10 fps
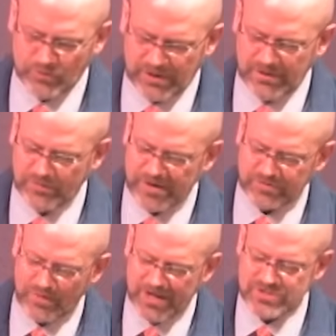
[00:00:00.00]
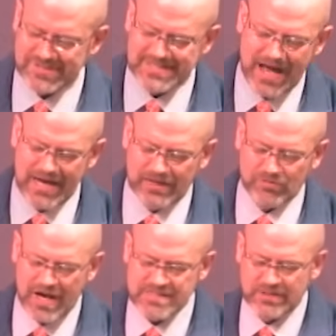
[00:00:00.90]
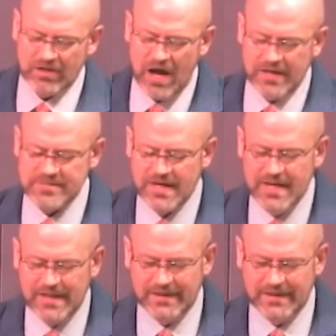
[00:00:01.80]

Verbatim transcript: The Riddle of Resurrection, Dying and Rising Gods